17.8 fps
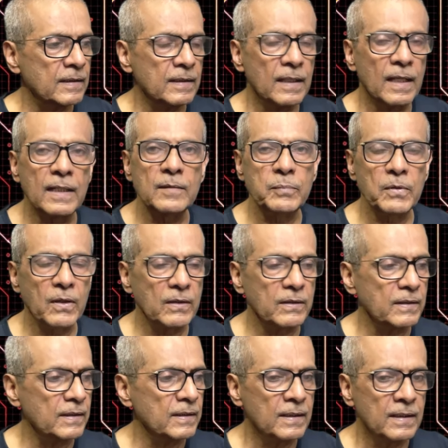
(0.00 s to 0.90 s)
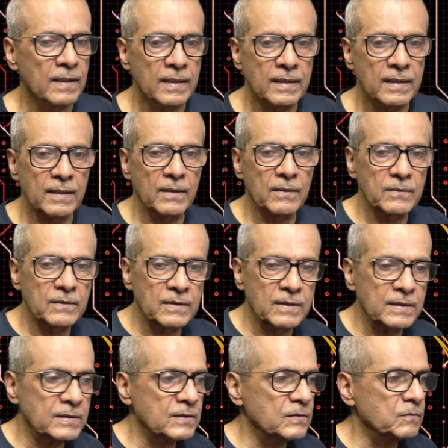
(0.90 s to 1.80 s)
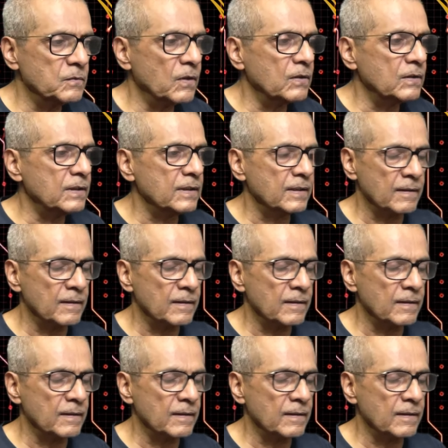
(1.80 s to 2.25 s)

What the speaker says: endpoint. Now this is what